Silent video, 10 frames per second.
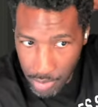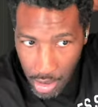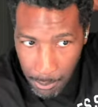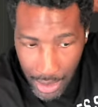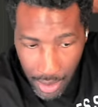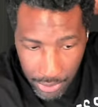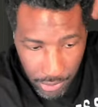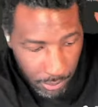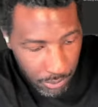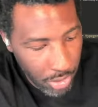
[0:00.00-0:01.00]
all my
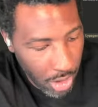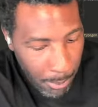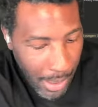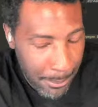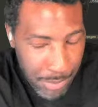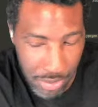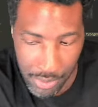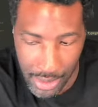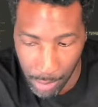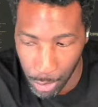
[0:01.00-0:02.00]
auth for all my apps
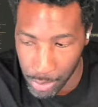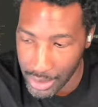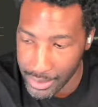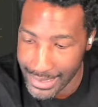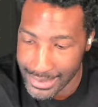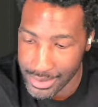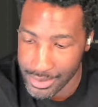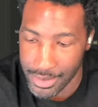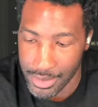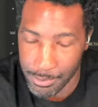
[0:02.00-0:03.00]
that I roll nowadays,
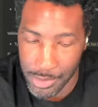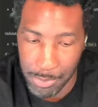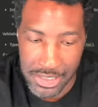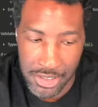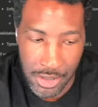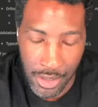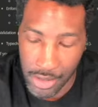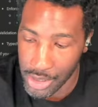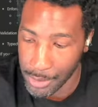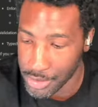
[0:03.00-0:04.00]
especially
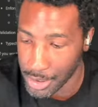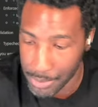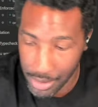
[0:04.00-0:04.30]
on JavaScript and